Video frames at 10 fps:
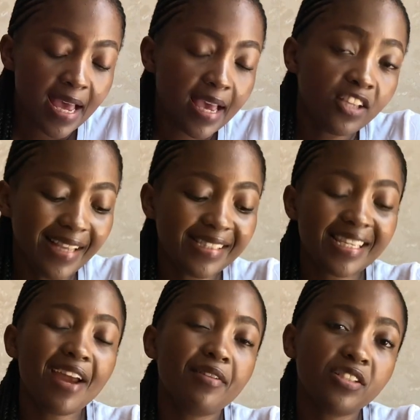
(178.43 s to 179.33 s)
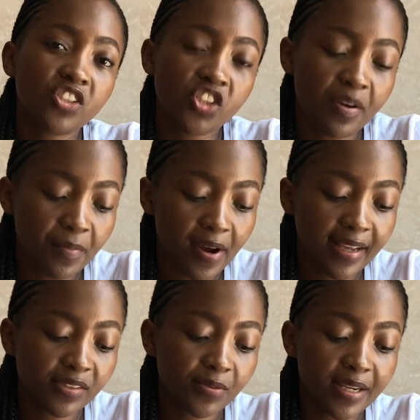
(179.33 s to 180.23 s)
Its current share
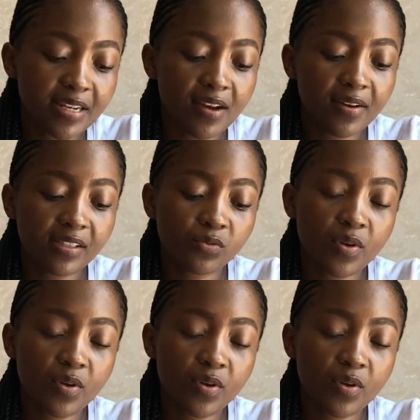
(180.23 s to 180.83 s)
price right now is